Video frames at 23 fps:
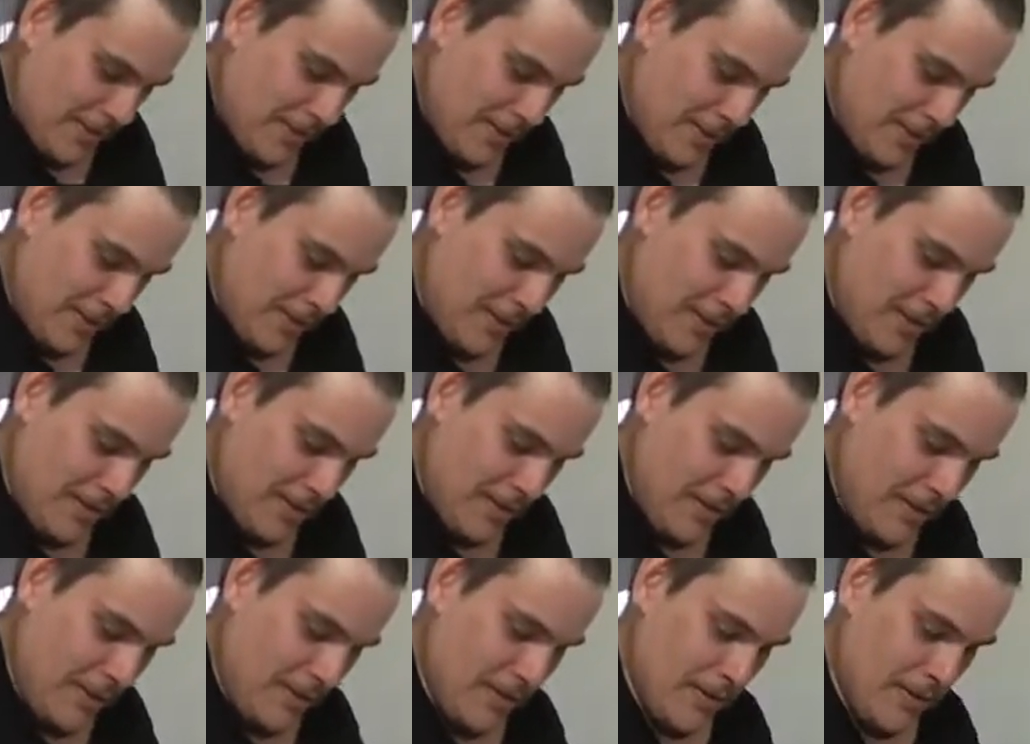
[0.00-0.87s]
Yep.
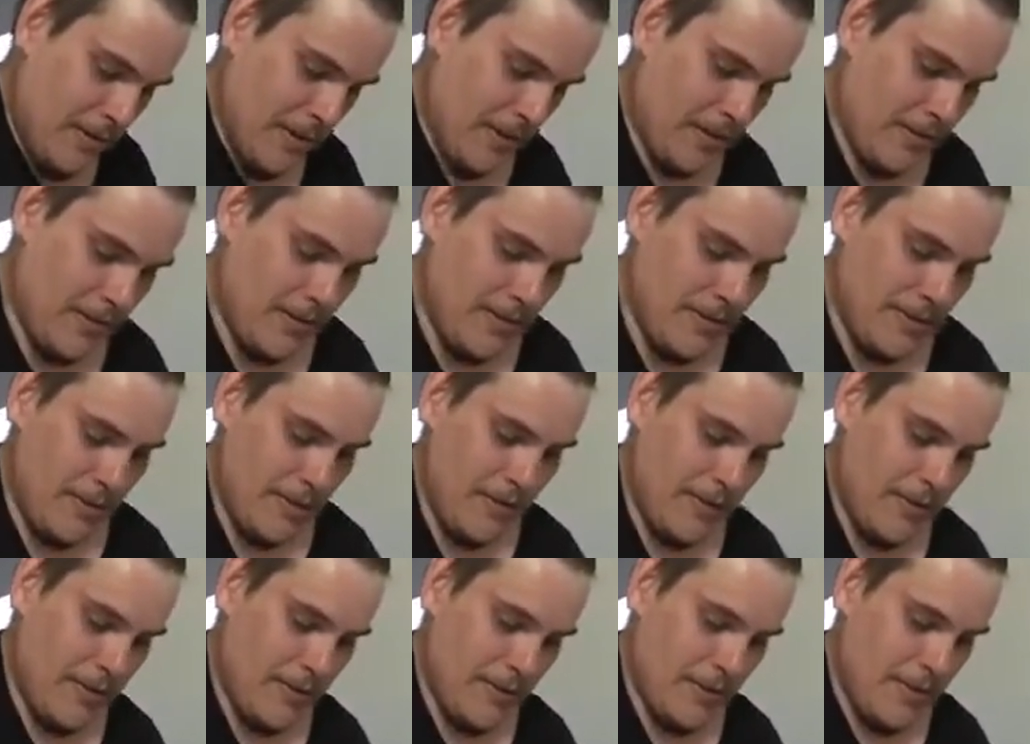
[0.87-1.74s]
And
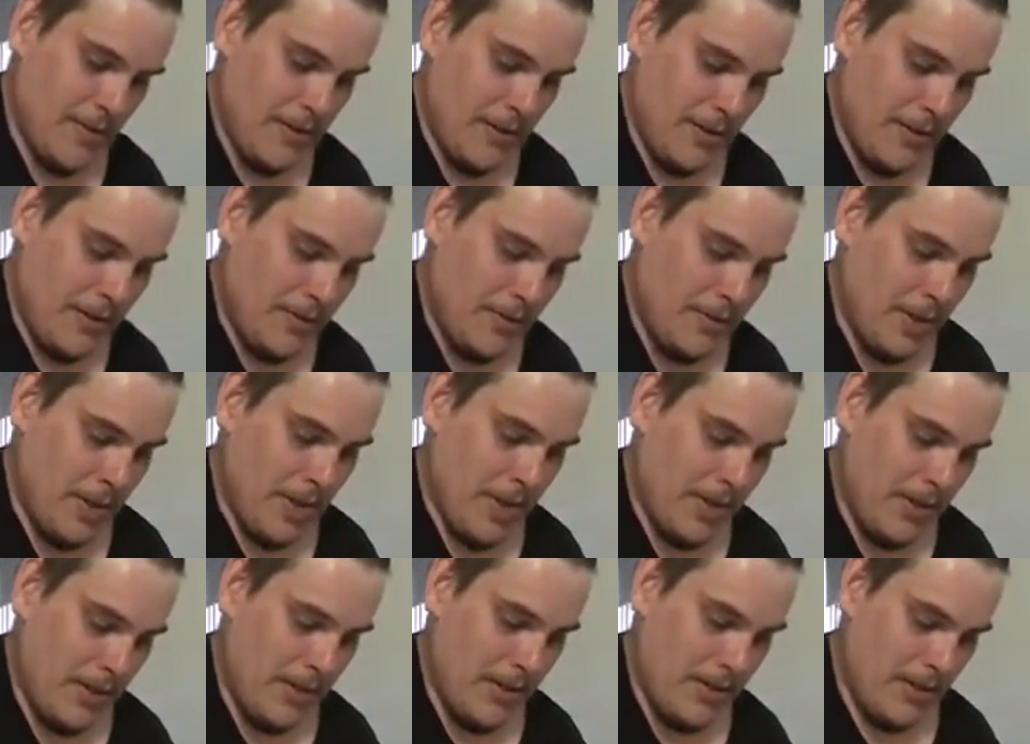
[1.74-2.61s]
here we
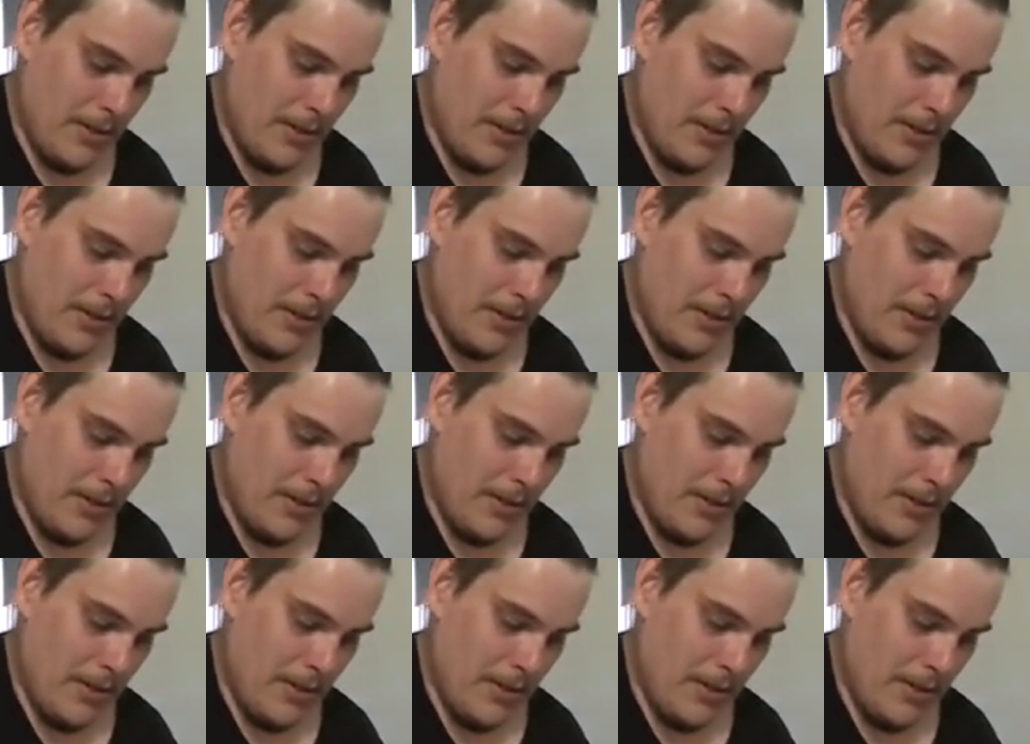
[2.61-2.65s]
go.